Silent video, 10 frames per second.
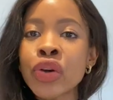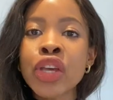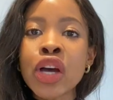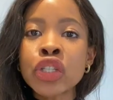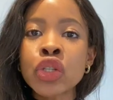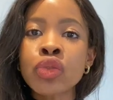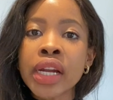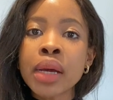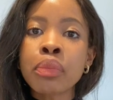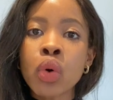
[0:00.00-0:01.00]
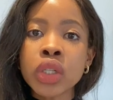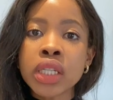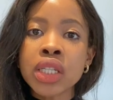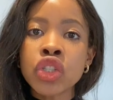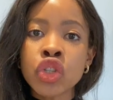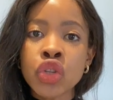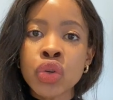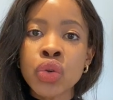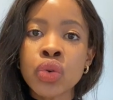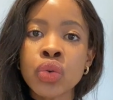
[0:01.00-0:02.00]
yeah, it's just really important
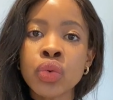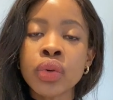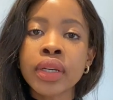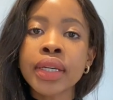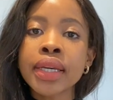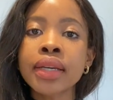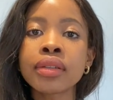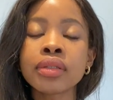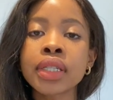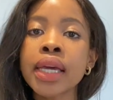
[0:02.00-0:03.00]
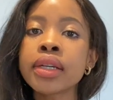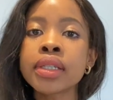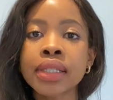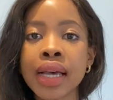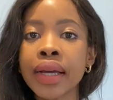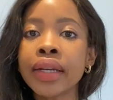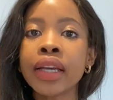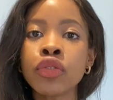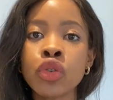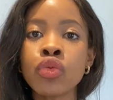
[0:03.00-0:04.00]
to get a designer
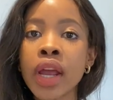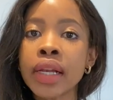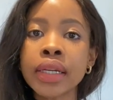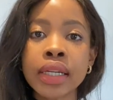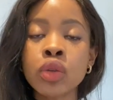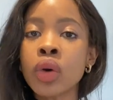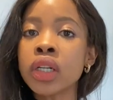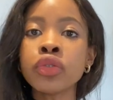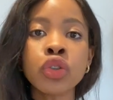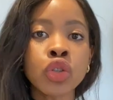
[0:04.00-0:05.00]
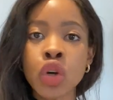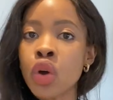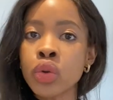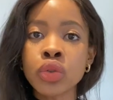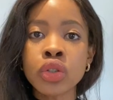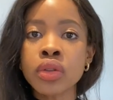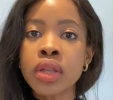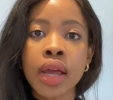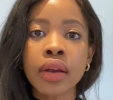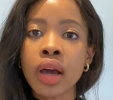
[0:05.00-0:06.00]
if you really need one. If you don't,
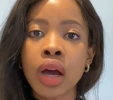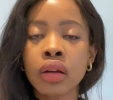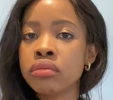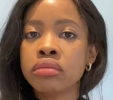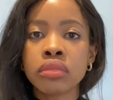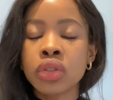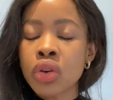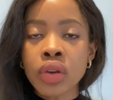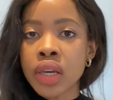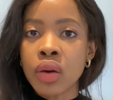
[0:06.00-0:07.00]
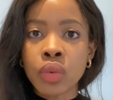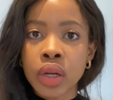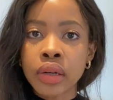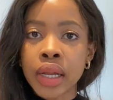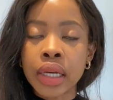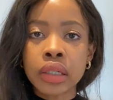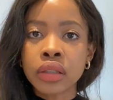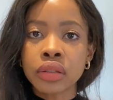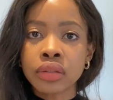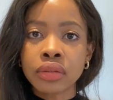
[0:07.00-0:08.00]
then don't get one. Like,
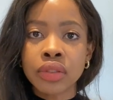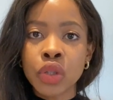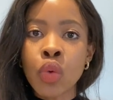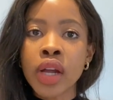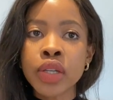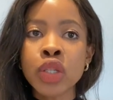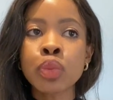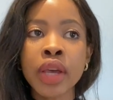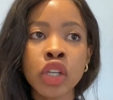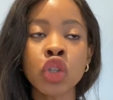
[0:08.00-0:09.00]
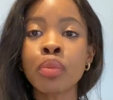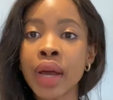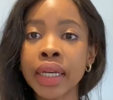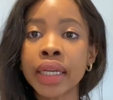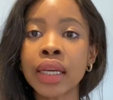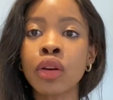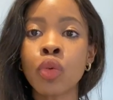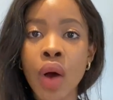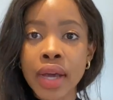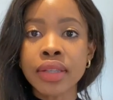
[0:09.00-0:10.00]
you want to spend your money
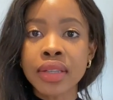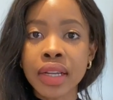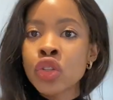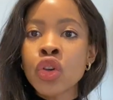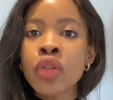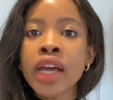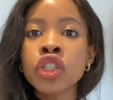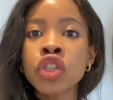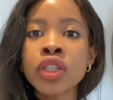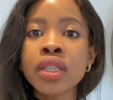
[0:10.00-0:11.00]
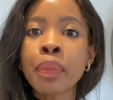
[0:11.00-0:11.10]
wisely. So that's just the